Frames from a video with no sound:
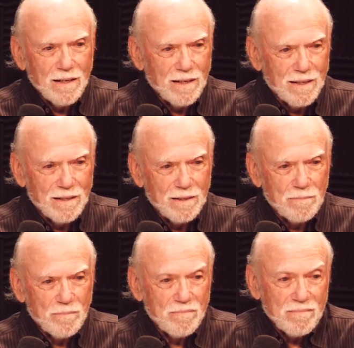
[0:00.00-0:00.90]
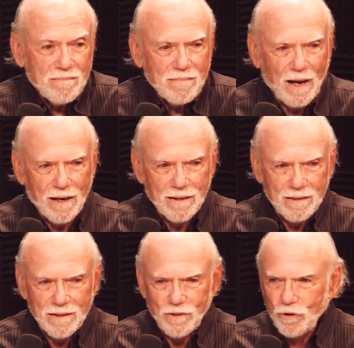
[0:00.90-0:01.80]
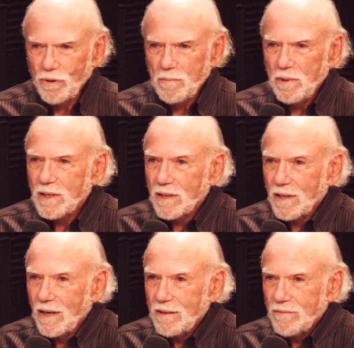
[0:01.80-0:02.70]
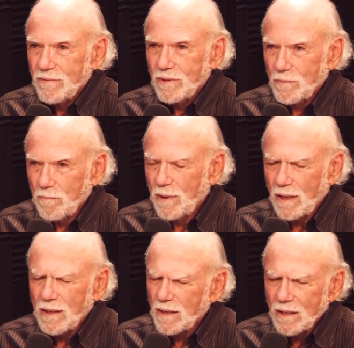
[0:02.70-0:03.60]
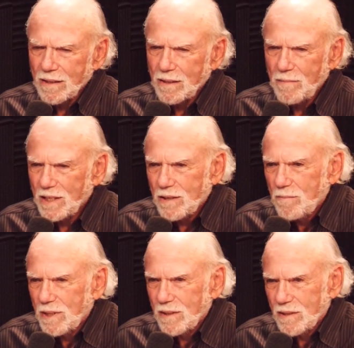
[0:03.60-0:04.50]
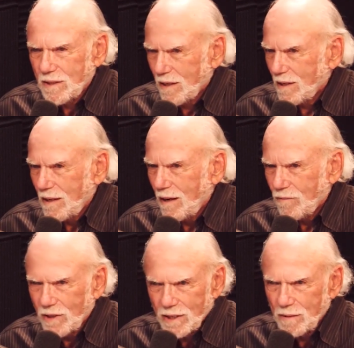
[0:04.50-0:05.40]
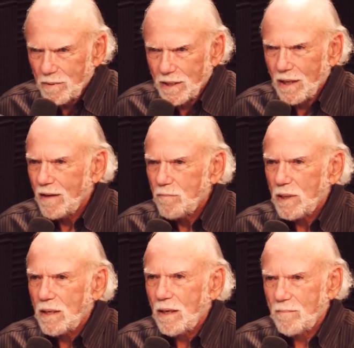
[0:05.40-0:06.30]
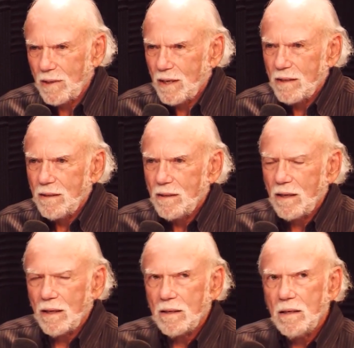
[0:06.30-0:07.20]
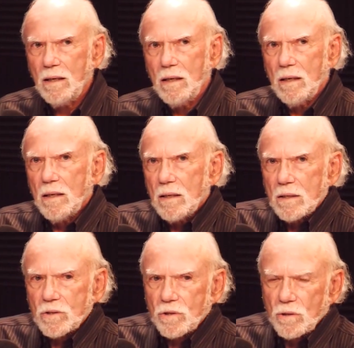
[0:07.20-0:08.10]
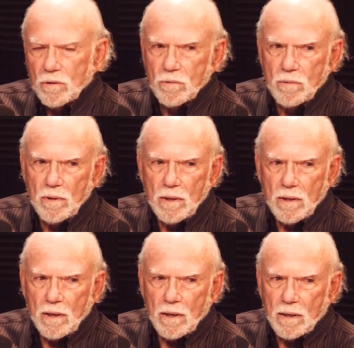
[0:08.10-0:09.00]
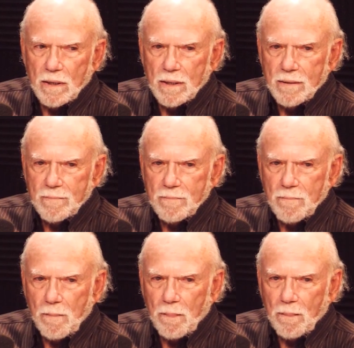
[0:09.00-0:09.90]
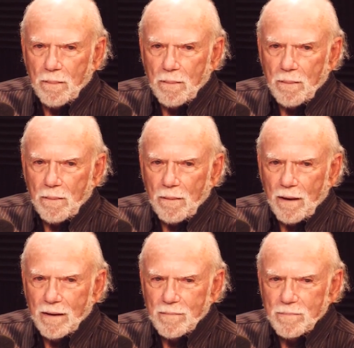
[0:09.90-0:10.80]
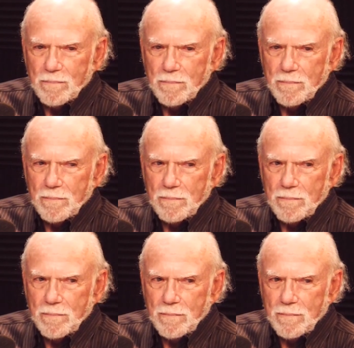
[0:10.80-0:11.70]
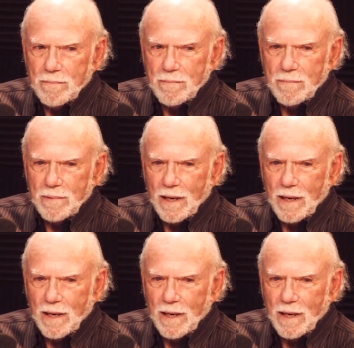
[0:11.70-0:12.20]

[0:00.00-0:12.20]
uh, I enjoy being alive. I, can imagine being sick and not wanting to be alive, but I'm not. And so uh, I'm it's